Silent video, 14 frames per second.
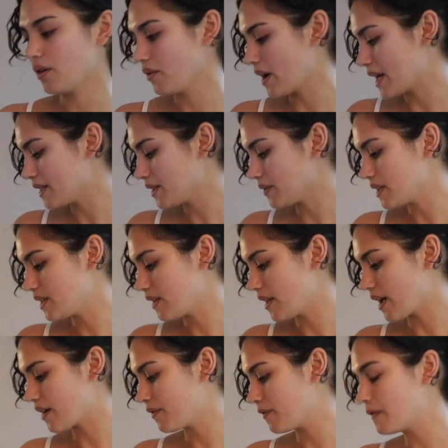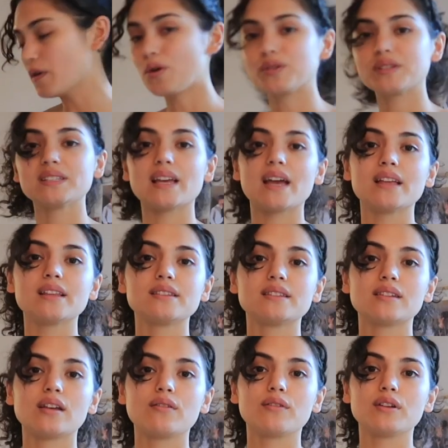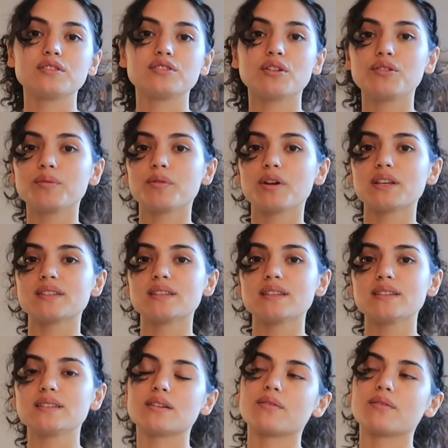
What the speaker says: Alright, so I did like 4 sets of those shoulder presses,